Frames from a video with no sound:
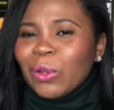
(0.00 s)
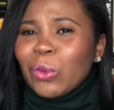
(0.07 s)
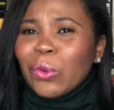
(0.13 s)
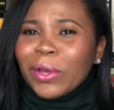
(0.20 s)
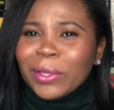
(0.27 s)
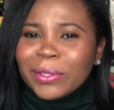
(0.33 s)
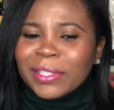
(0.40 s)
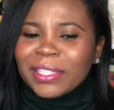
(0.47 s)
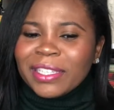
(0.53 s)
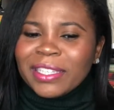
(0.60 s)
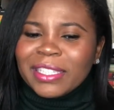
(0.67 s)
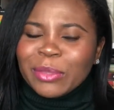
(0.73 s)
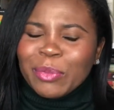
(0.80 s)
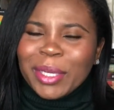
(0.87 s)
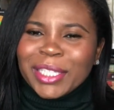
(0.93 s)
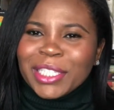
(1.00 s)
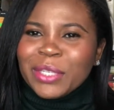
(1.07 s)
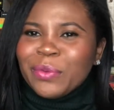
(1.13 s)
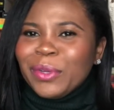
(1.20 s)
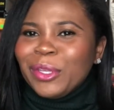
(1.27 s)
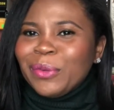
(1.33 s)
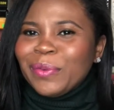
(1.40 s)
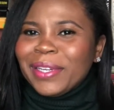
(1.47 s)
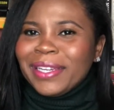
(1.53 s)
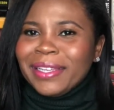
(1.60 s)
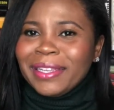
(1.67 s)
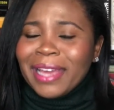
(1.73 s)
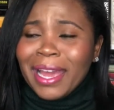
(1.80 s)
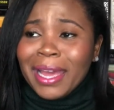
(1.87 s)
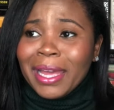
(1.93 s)
Loyalty, especially when you're in the
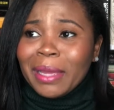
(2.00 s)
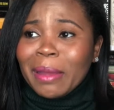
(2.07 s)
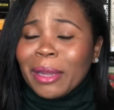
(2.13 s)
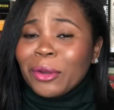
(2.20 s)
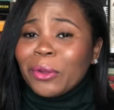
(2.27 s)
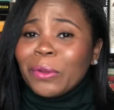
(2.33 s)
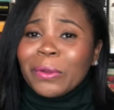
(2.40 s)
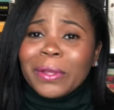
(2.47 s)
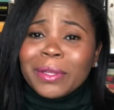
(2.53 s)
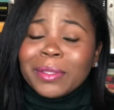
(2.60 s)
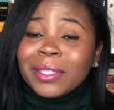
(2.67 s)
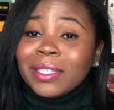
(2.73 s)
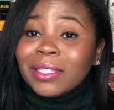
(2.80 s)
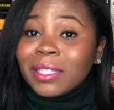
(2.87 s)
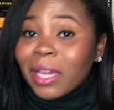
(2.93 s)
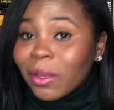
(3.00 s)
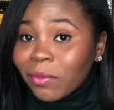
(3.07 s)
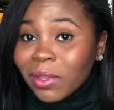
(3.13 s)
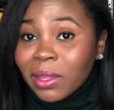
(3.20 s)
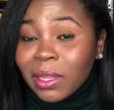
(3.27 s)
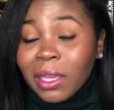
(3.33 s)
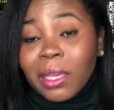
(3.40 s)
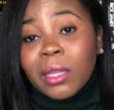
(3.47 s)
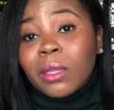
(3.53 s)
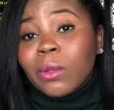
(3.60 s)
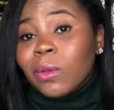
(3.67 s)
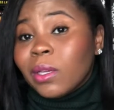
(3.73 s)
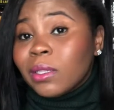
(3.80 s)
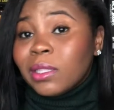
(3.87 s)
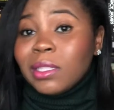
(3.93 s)
gang, I know loyalty is everything and
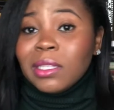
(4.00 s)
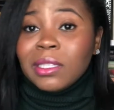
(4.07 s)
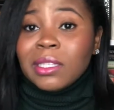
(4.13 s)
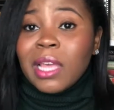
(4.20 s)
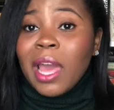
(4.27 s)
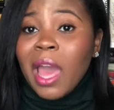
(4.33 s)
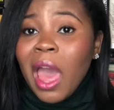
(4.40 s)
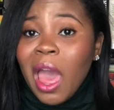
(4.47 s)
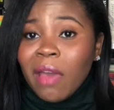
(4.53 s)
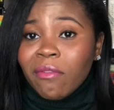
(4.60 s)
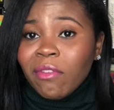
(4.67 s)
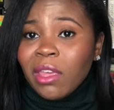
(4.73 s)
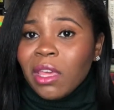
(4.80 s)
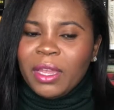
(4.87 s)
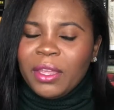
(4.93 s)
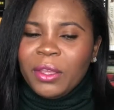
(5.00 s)
loyalty is heavy.